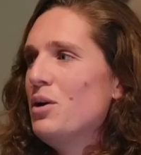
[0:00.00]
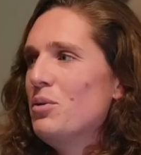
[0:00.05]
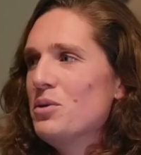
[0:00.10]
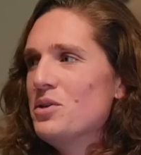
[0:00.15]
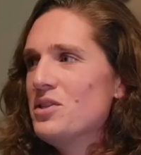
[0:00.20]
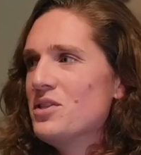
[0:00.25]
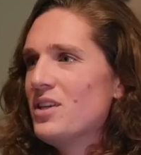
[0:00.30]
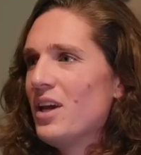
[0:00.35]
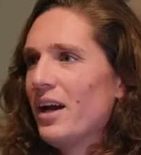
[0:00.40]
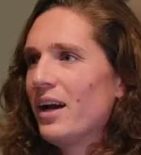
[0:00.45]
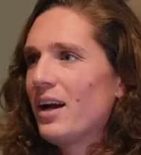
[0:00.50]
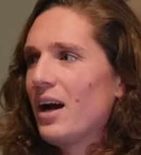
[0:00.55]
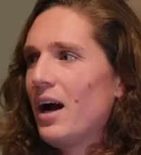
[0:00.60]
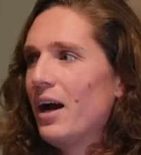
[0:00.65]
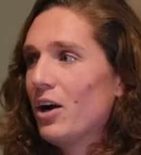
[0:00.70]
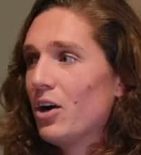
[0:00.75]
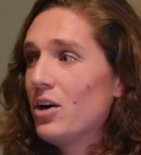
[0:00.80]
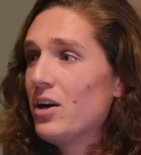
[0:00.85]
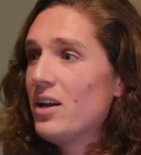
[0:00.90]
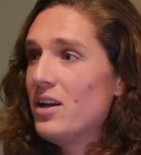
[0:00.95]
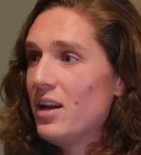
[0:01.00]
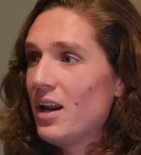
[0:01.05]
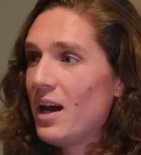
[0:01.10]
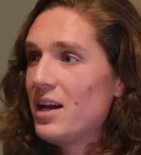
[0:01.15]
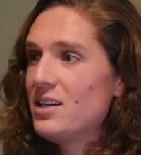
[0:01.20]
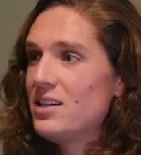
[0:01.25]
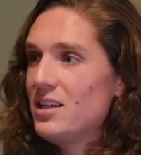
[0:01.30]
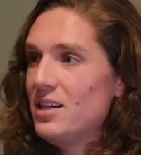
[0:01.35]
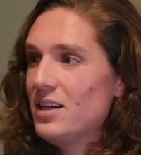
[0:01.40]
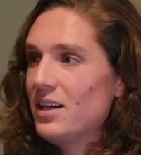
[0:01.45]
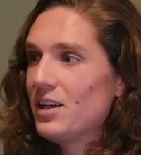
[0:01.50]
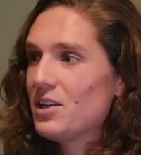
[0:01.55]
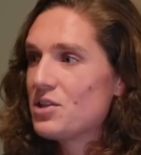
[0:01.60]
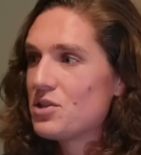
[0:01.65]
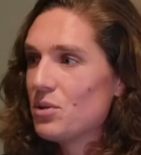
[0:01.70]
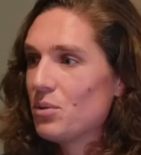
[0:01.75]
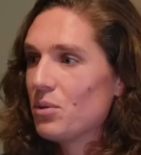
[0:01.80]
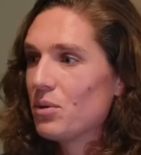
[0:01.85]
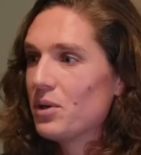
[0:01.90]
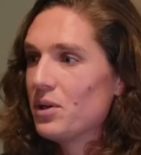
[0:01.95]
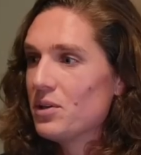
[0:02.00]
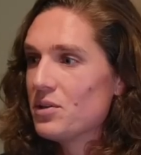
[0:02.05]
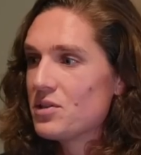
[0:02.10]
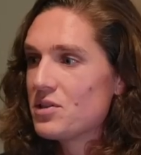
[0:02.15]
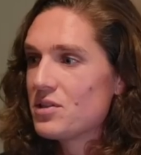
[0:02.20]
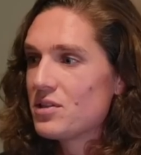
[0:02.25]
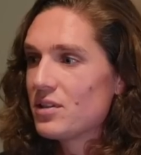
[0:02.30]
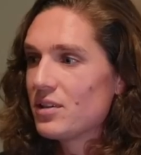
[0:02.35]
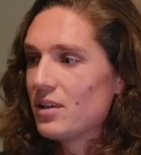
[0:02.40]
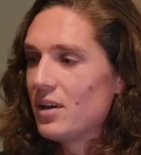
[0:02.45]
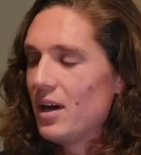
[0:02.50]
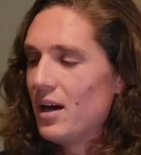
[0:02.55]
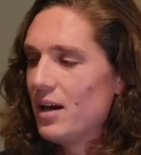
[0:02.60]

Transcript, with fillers: it was like I heard it in nineteen against the Orioles,